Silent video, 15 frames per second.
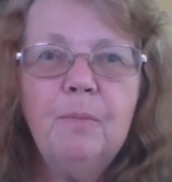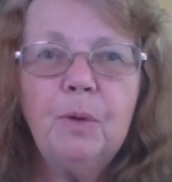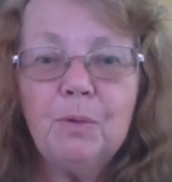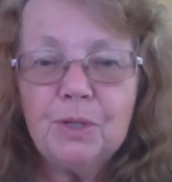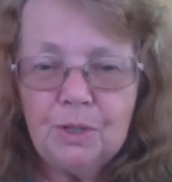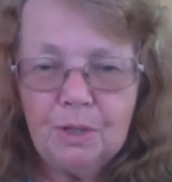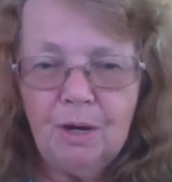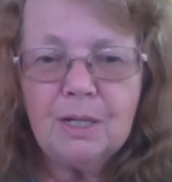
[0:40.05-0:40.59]

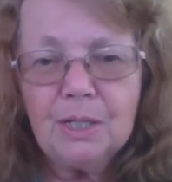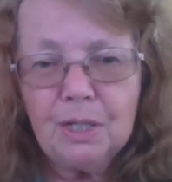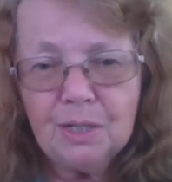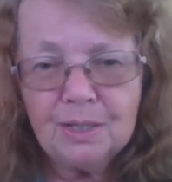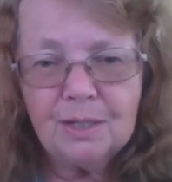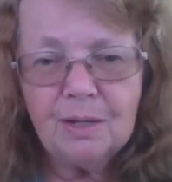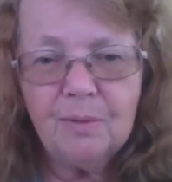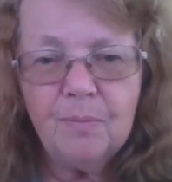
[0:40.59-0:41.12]
which
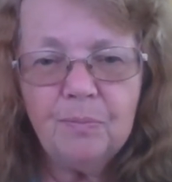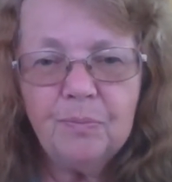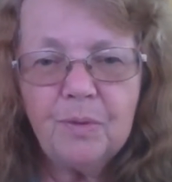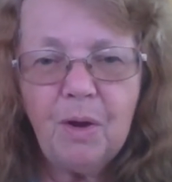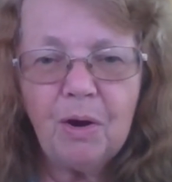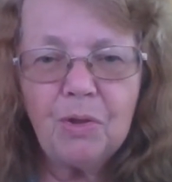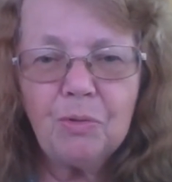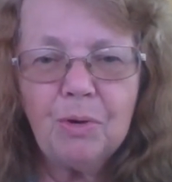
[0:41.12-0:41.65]
causes
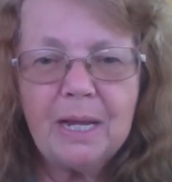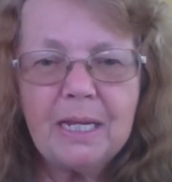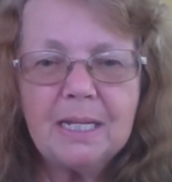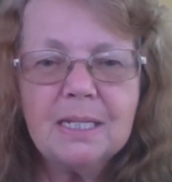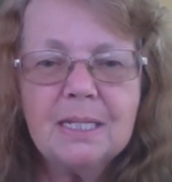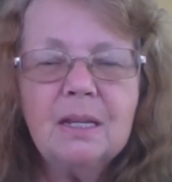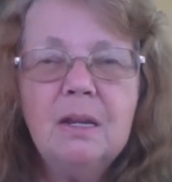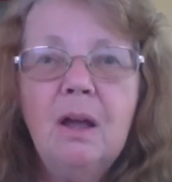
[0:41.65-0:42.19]

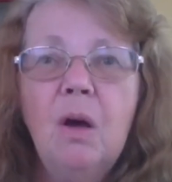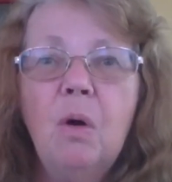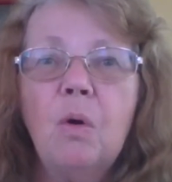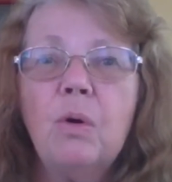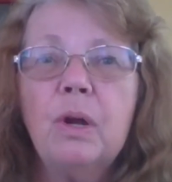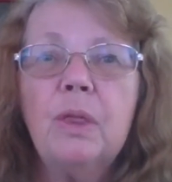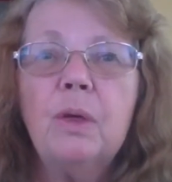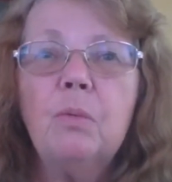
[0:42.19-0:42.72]
arthritis,
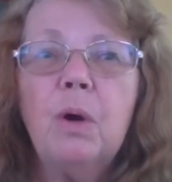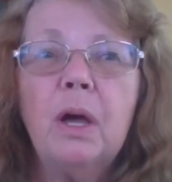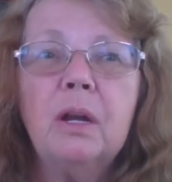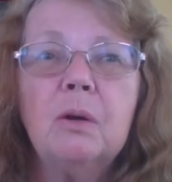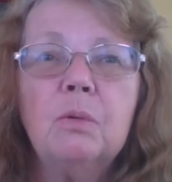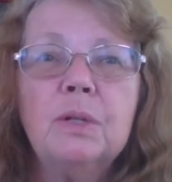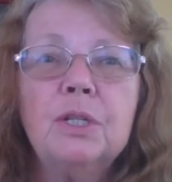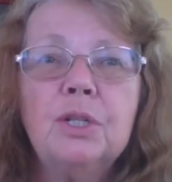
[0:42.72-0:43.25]
or the
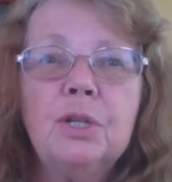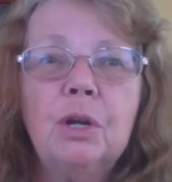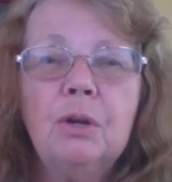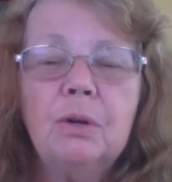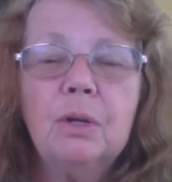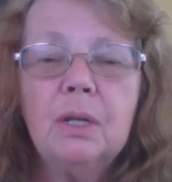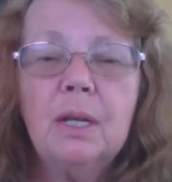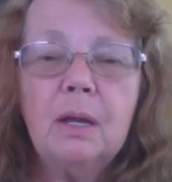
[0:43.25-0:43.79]
water will
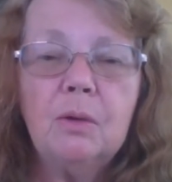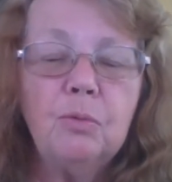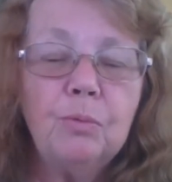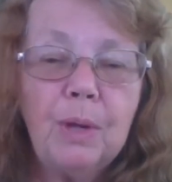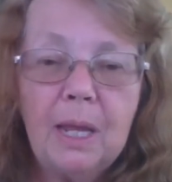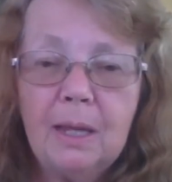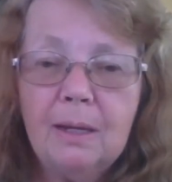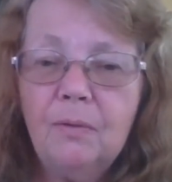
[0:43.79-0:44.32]
turn
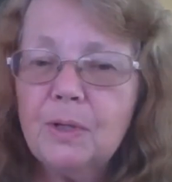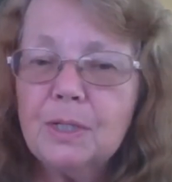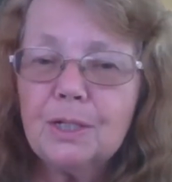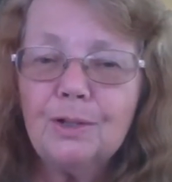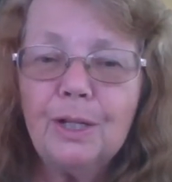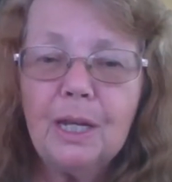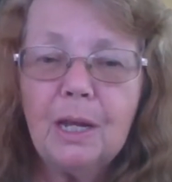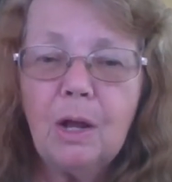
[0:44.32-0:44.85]
red if it's
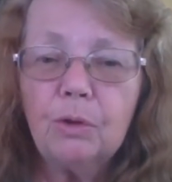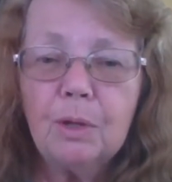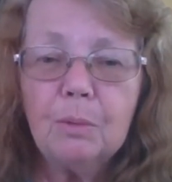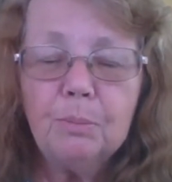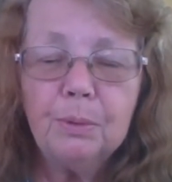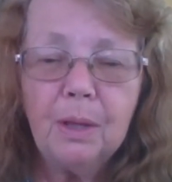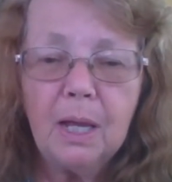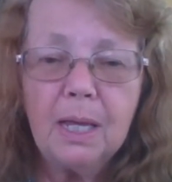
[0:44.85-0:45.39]
cleaning out the
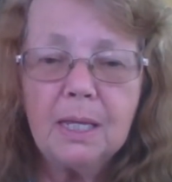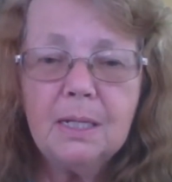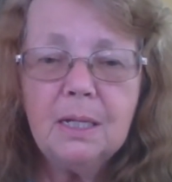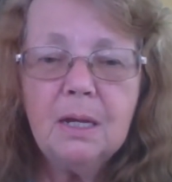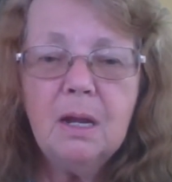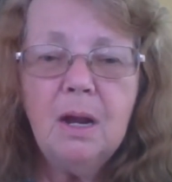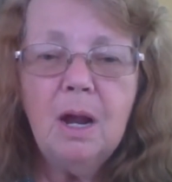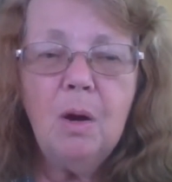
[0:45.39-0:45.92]
blood,
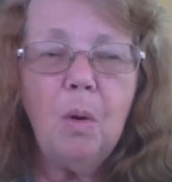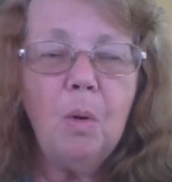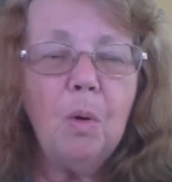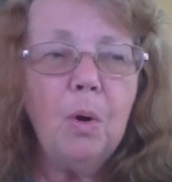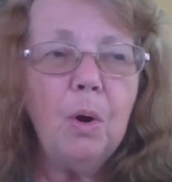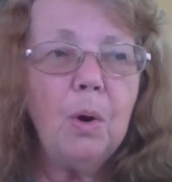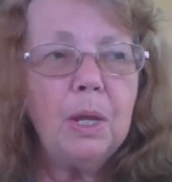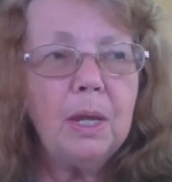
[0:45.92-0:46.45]

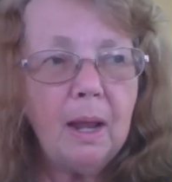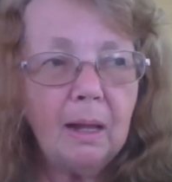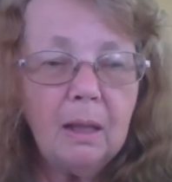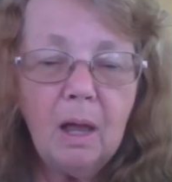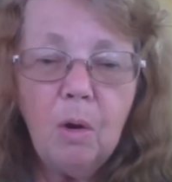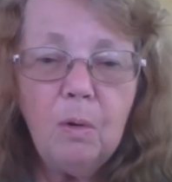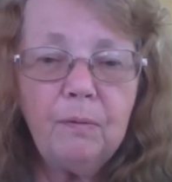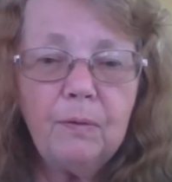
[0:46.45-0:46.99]
or
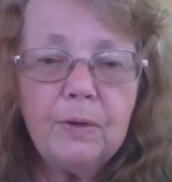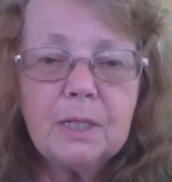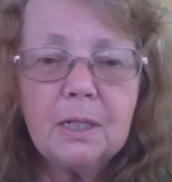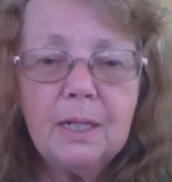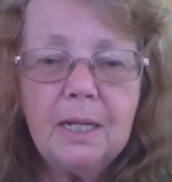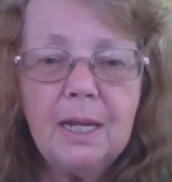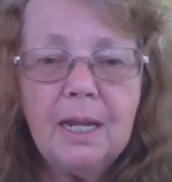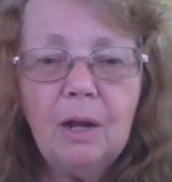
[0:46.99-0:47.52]
yellow if it's
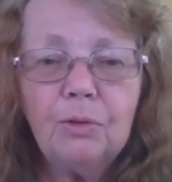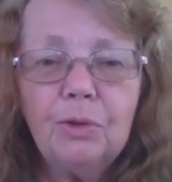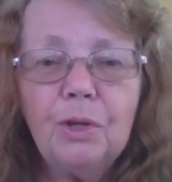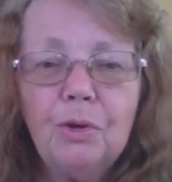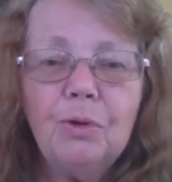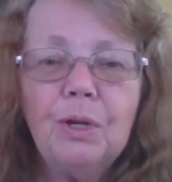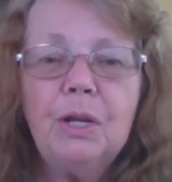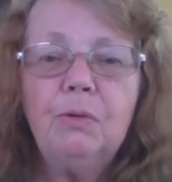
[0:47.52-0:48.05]
cleaning out the
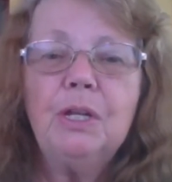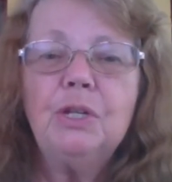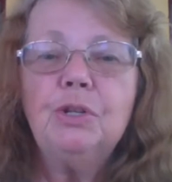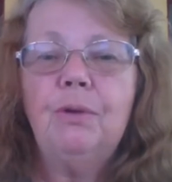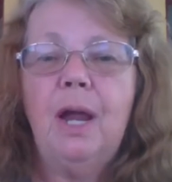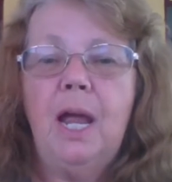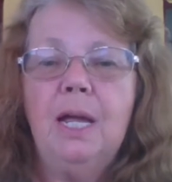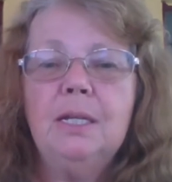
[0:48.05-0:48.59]
urinary
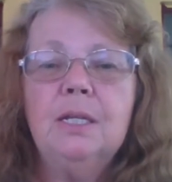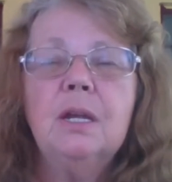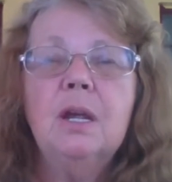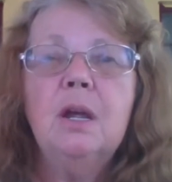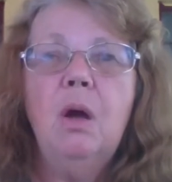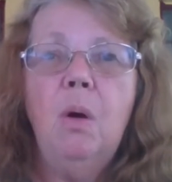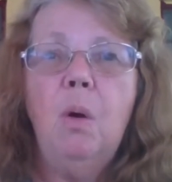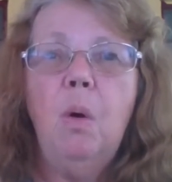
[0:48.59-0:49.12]
tract,
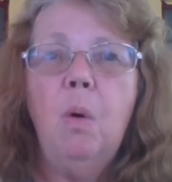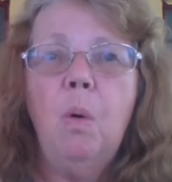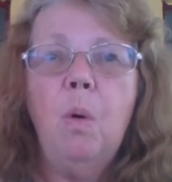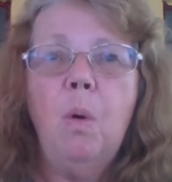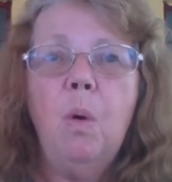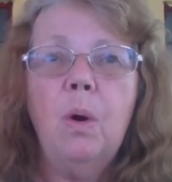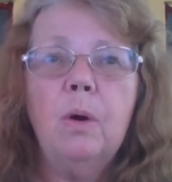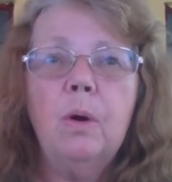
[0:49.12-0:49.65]

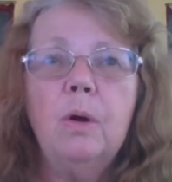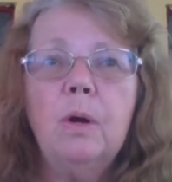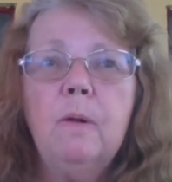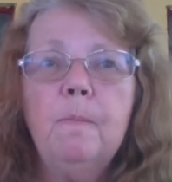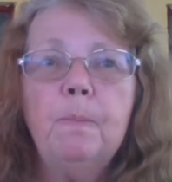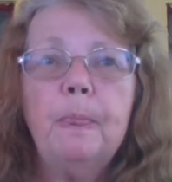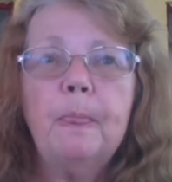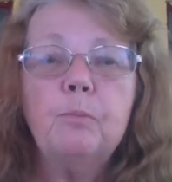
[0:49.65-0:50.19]

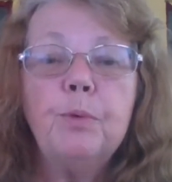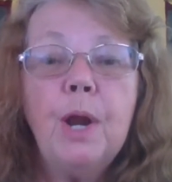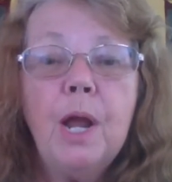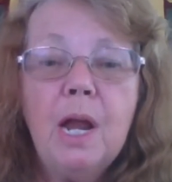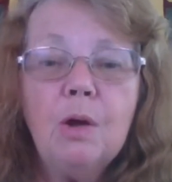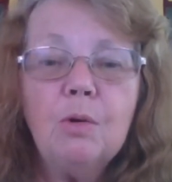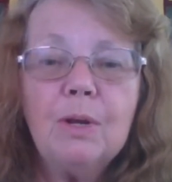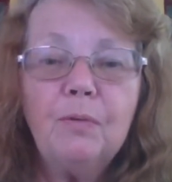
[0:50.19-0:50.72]
or
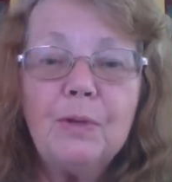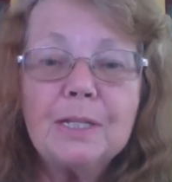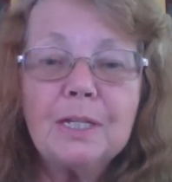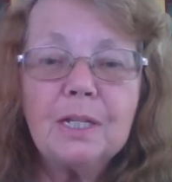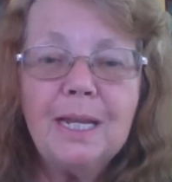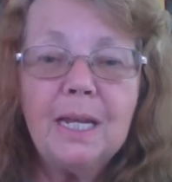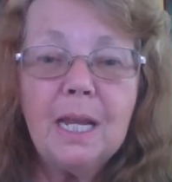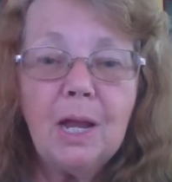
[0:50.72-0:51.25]
brown if it's
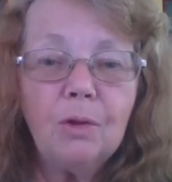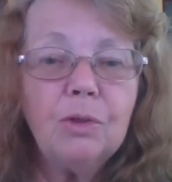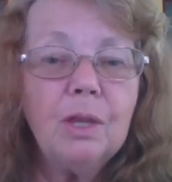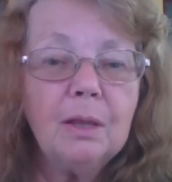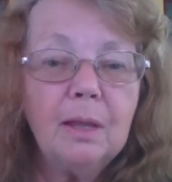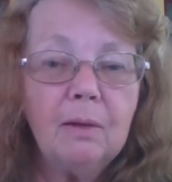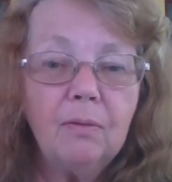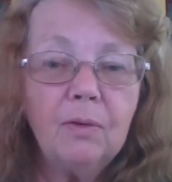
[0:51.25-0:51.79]
cleaning out
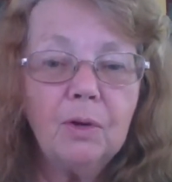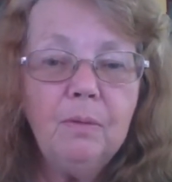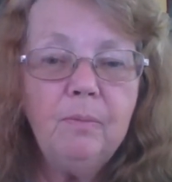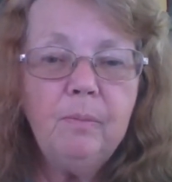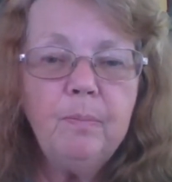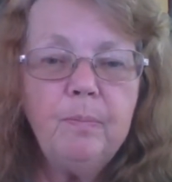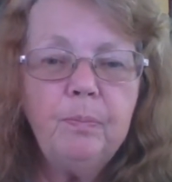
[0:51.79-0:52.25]
the liver.